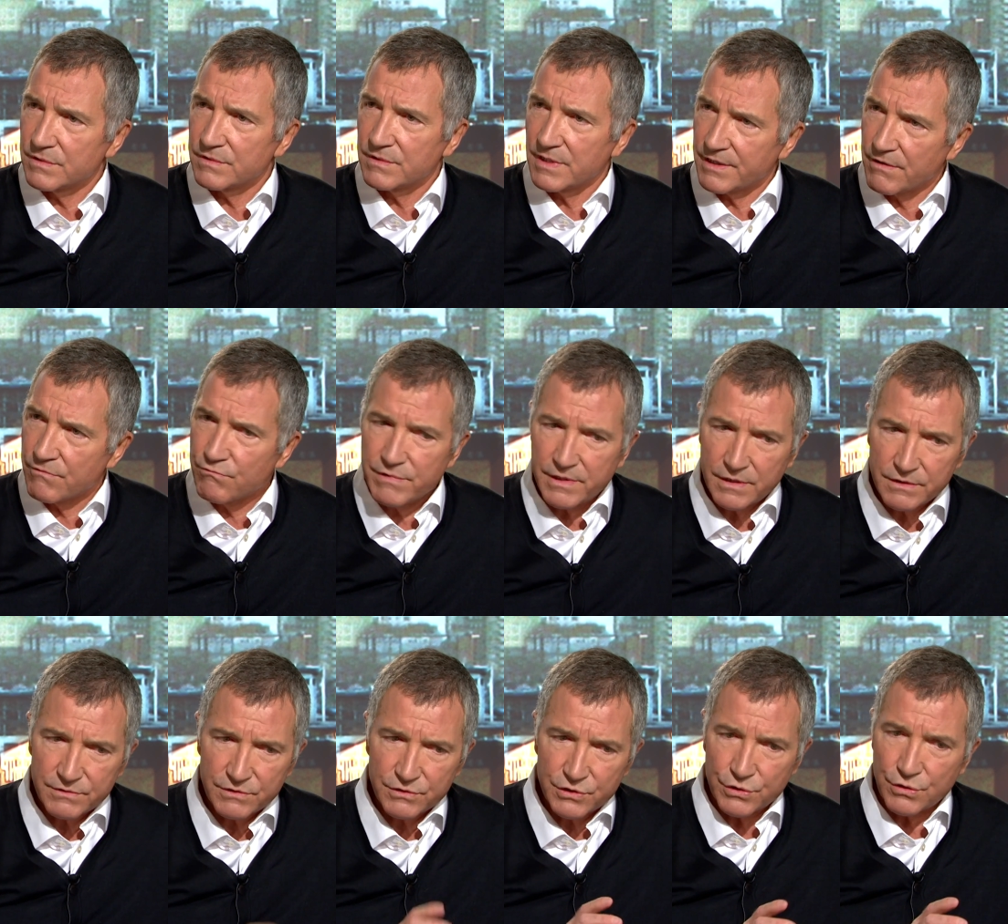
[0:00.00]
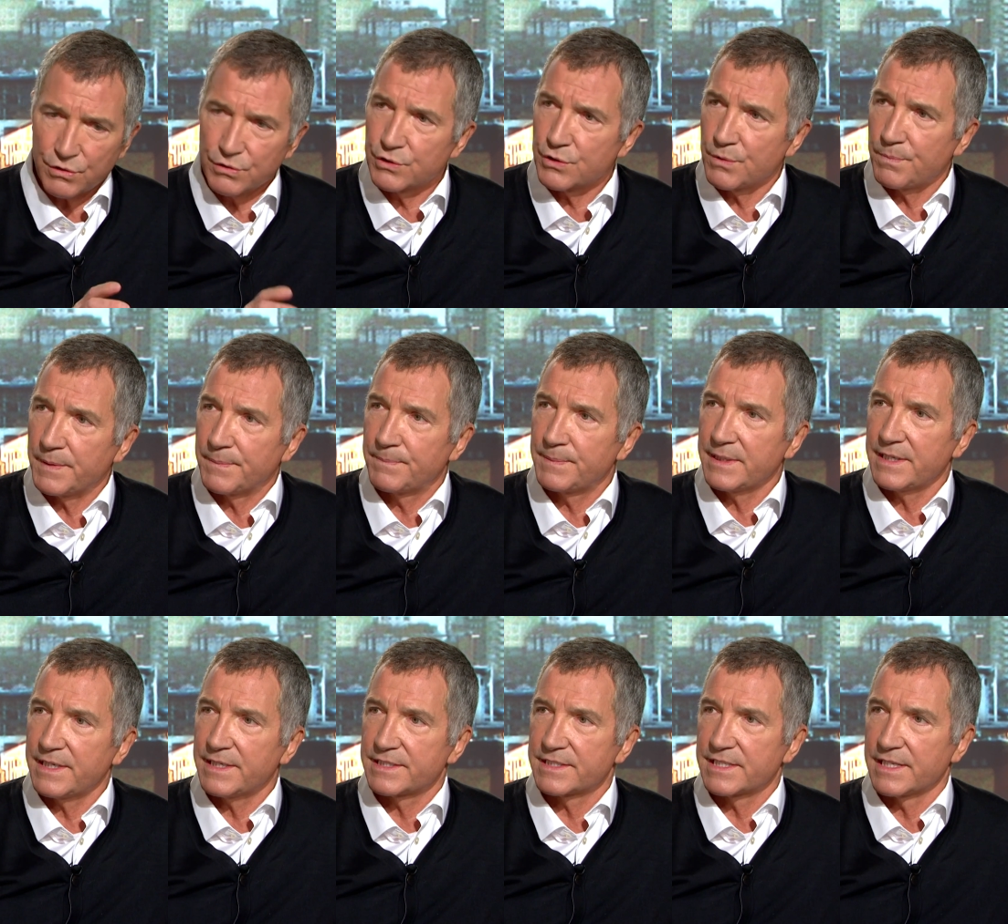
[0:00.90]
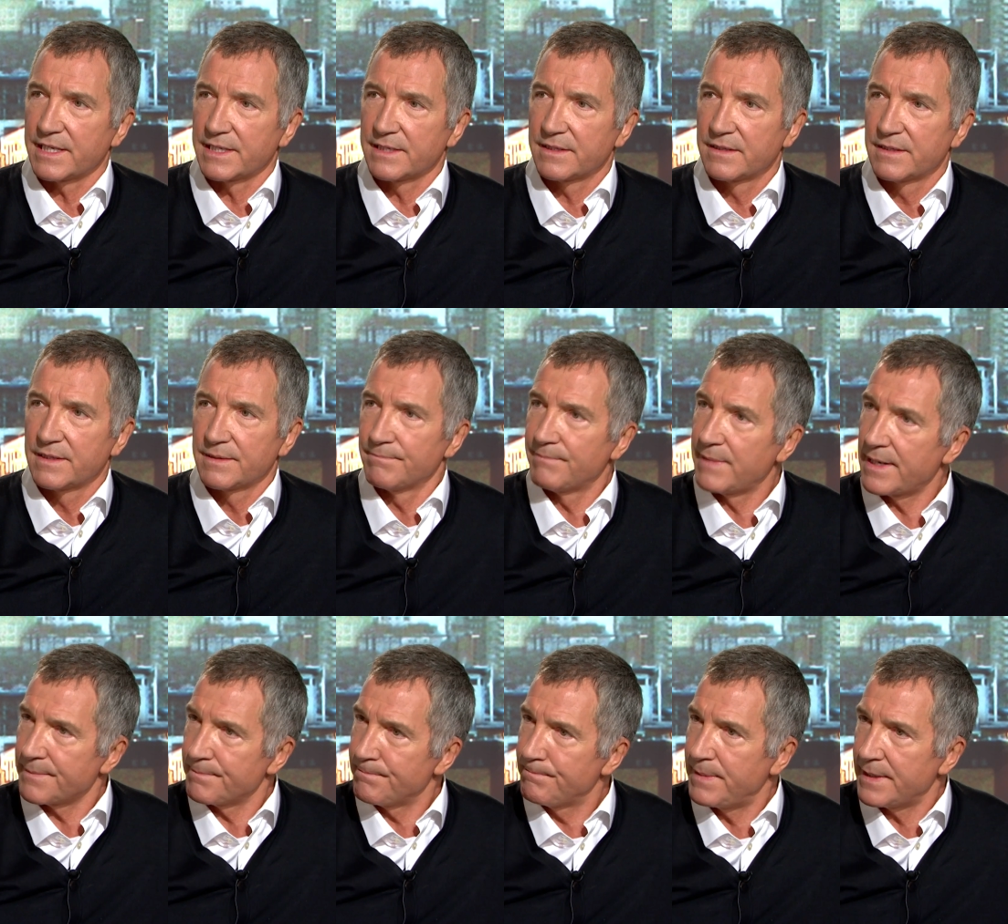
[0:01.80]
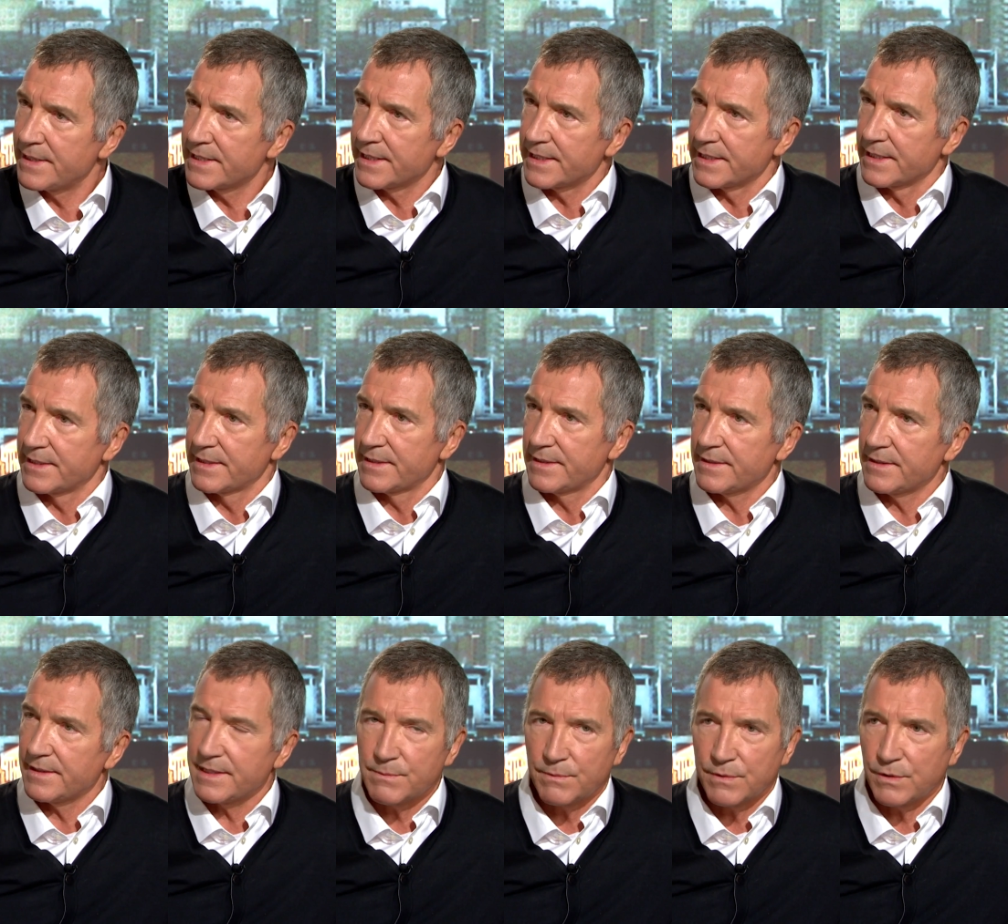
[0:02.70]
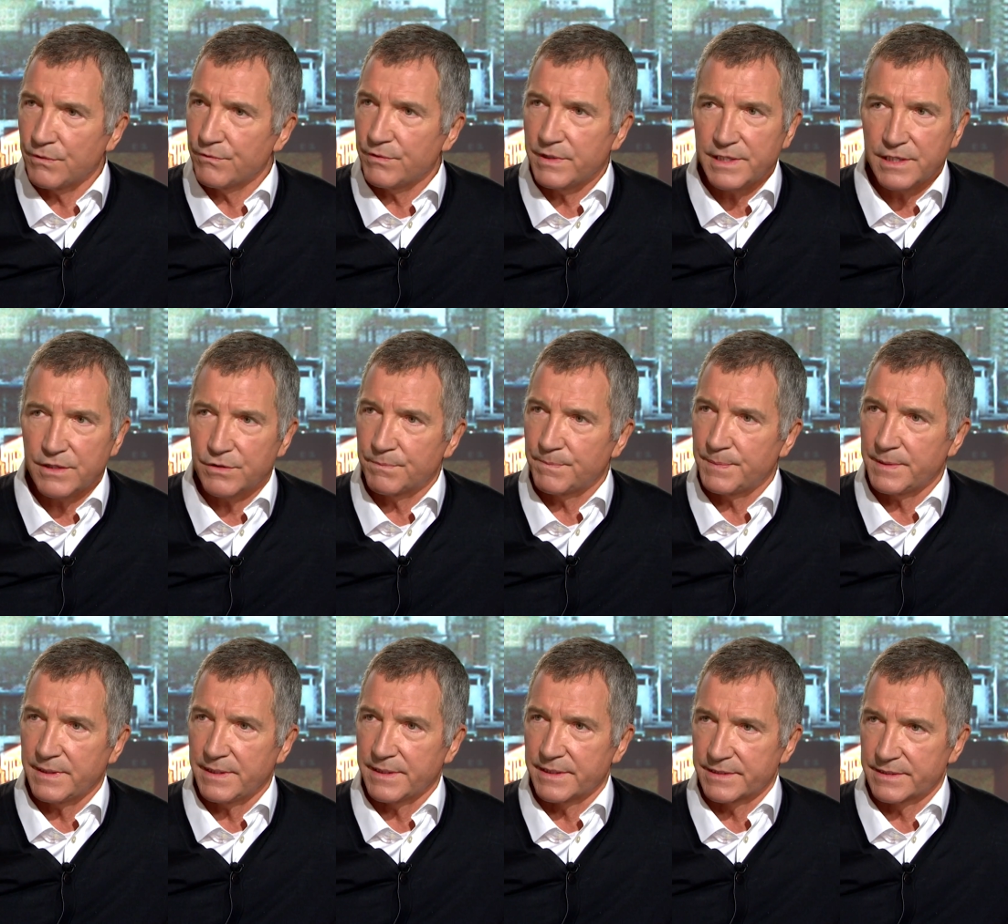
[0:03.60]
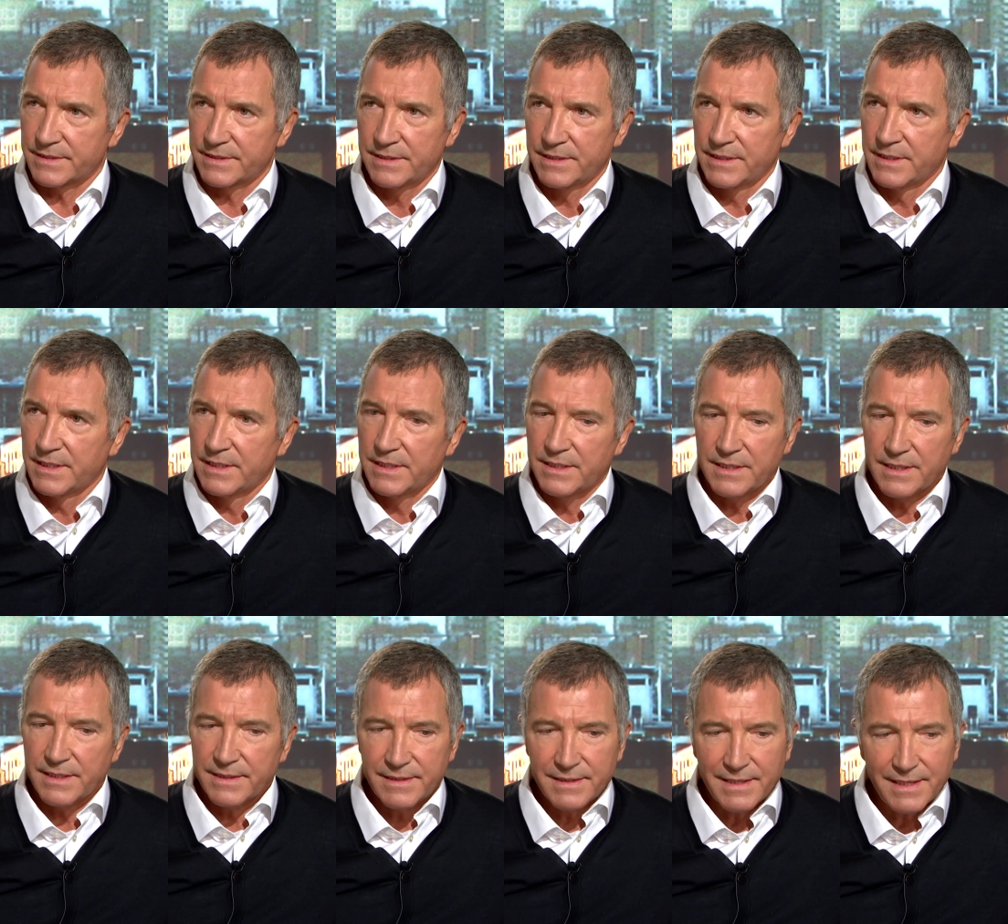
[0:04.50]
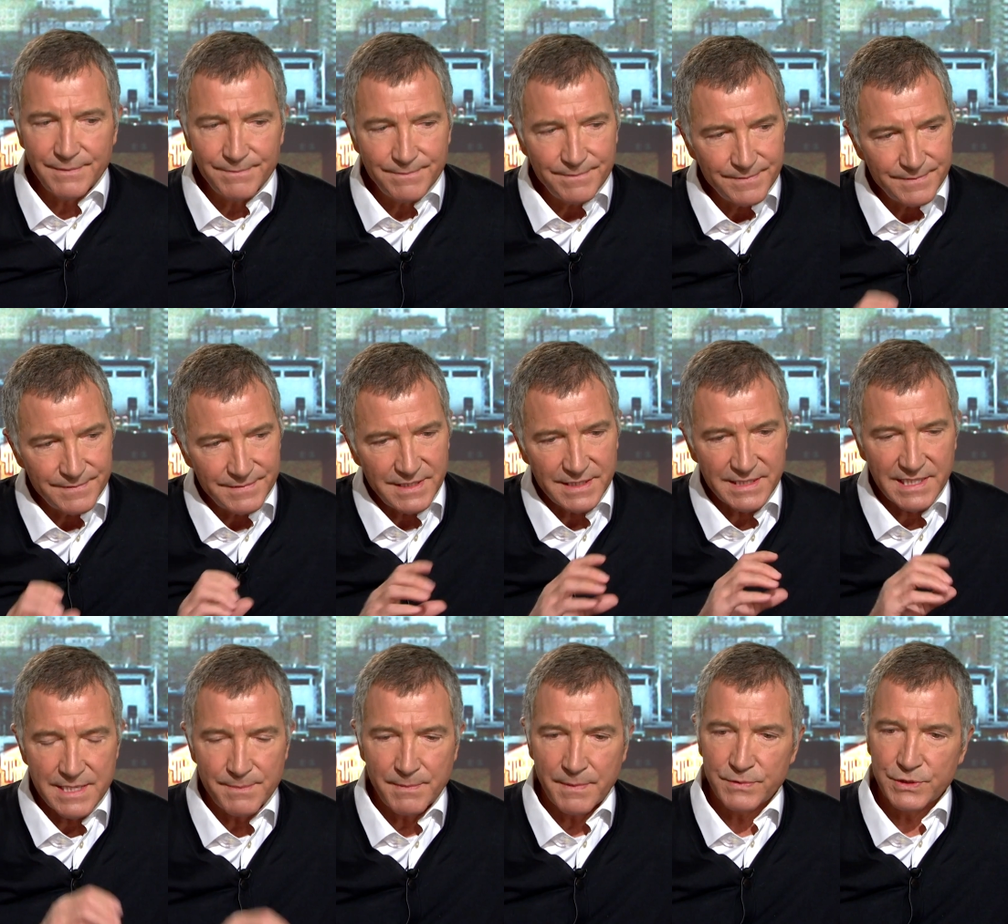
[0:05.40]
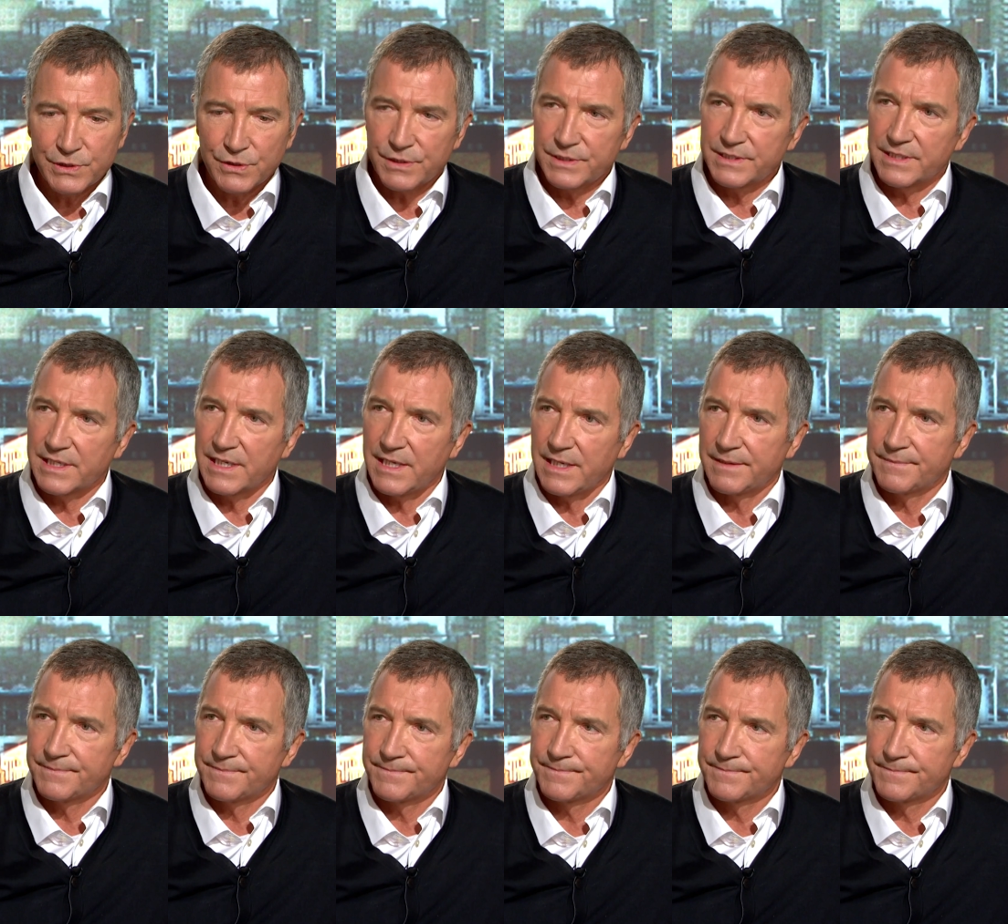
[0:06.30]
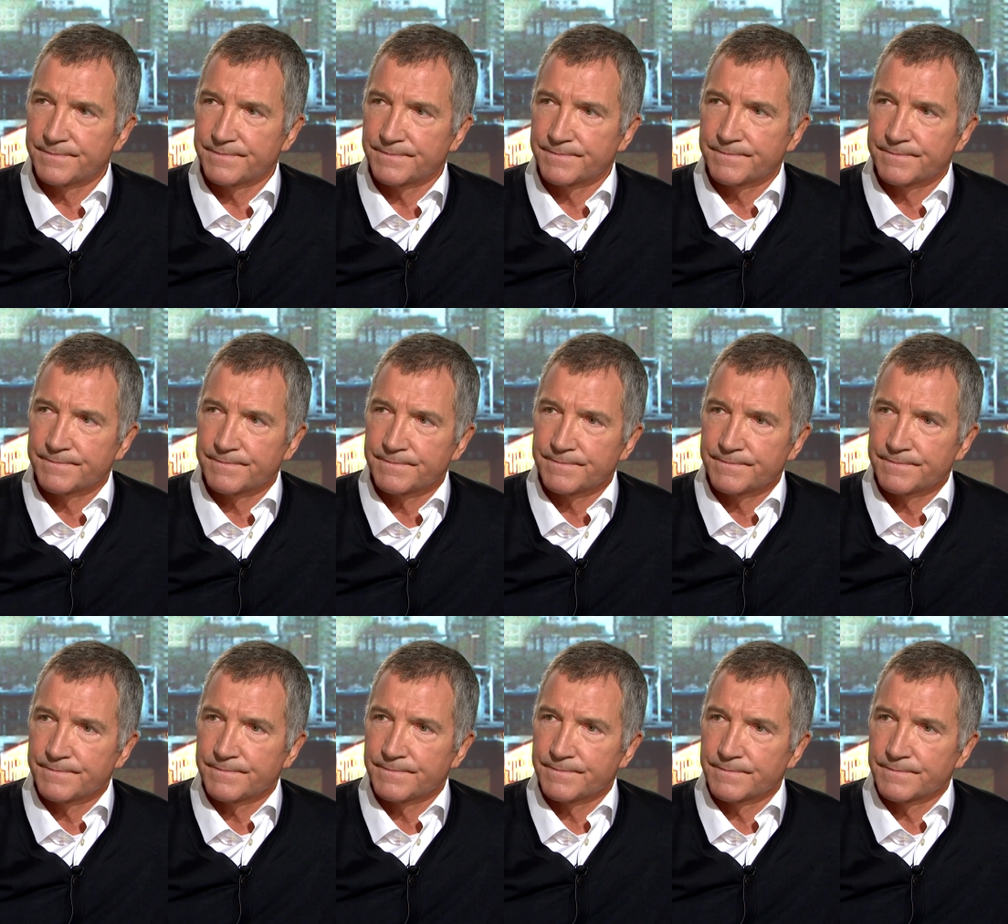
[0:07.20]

they had a real strong group of players then. Martin Buchan, you know, they were all really good players, and just came up short again. Yeah.